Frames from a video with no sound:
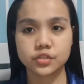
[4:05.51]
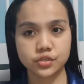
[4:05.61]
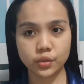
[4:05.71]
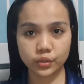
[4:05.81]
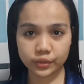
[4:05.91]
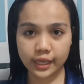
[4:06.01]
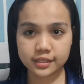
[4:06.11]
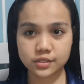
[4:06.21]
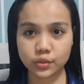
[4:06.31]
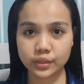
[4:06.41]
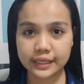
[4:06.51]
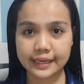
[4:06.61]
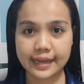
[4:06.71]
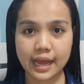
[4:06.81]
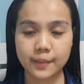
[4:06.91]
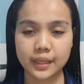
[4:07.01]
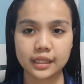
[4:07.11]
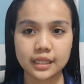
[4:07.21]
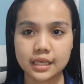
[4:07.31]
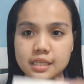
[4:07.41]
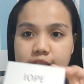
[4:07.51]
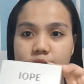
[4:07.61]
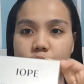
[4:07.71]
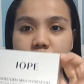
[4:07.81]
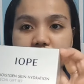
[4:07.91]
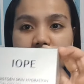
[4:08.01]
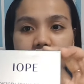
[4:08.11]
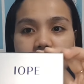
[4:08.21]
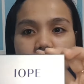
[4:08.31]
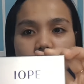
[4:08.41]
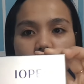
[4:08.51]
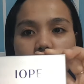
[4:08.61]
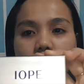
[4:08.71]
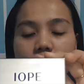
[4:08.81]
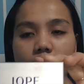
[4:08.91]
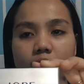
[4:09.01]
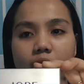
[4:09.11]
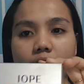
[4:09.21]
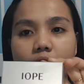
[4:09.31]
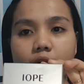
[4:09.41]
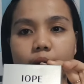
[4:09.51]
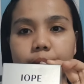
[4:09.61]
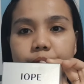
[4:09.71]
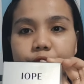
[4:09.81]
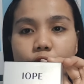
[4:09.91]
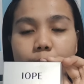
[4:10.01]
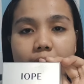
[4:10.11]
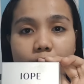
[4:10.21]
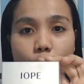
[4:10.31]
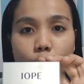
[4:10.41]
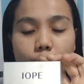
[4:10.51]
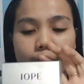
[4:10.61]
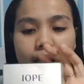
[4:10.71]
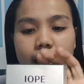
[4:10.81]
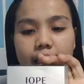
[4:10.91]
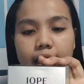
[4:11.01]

So, yung next kong ginagamit is yung set na to. From Iope